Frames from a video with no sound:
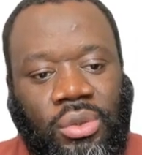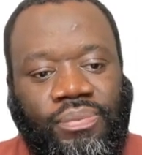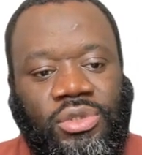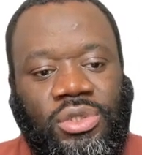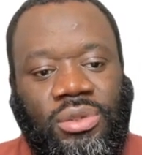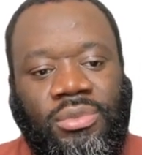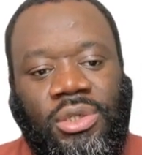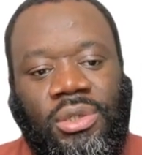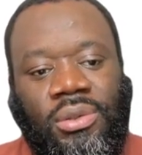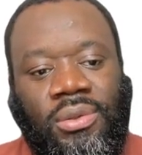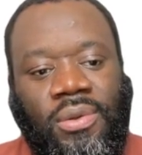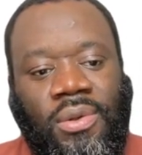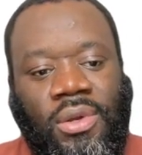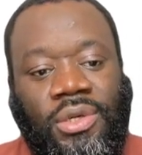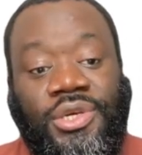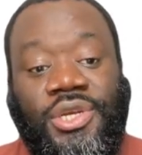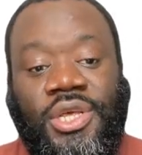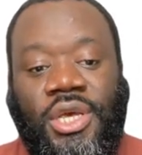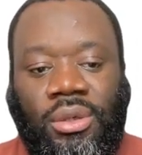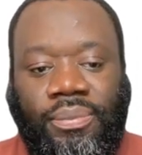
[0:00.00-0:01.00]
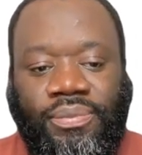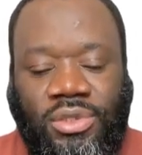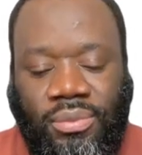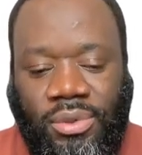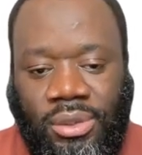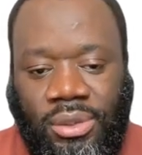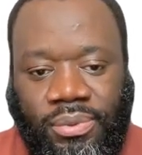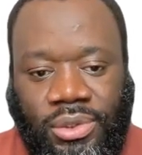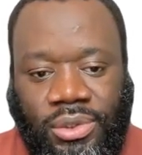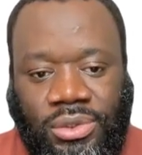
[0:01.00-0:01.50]
near
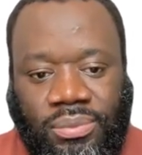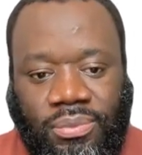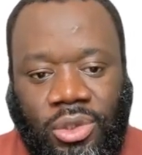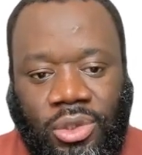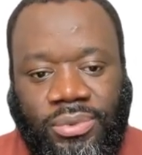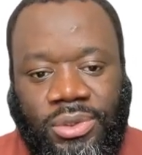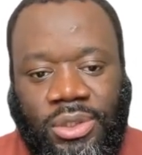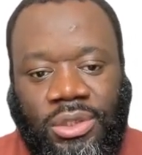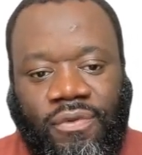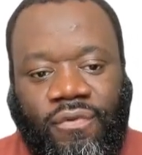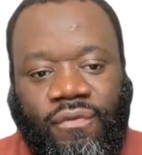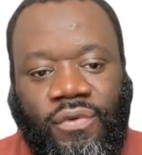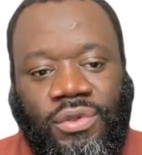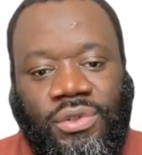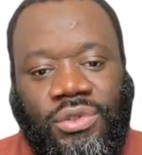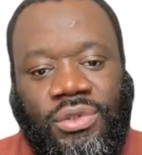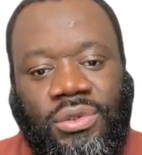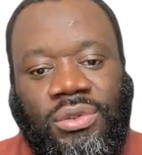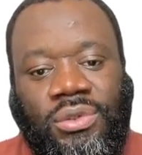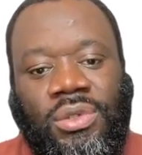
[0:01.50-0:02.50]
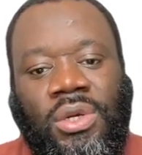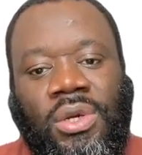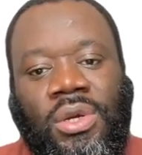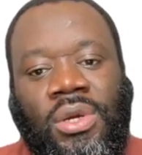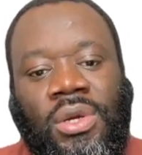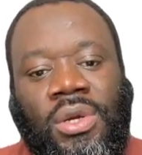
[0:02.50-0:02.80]
optimal place objective function,